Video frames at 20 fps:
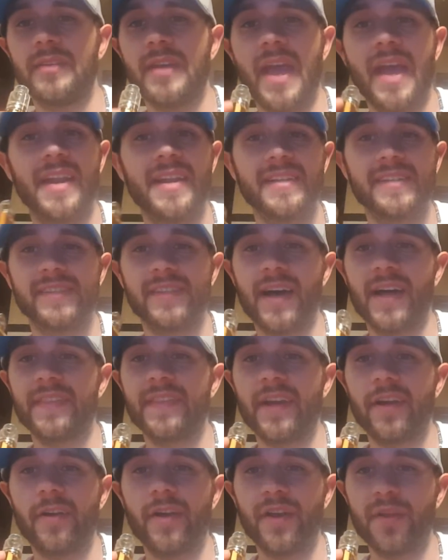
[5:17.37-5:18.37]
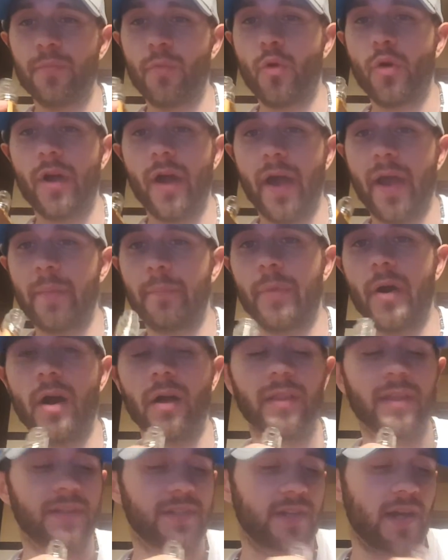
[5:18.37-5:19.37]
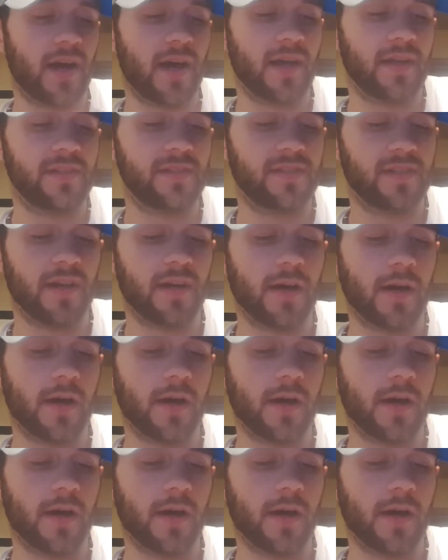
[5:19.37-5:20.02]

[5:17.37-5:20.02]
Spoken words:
and it's not there anymore, I apologize.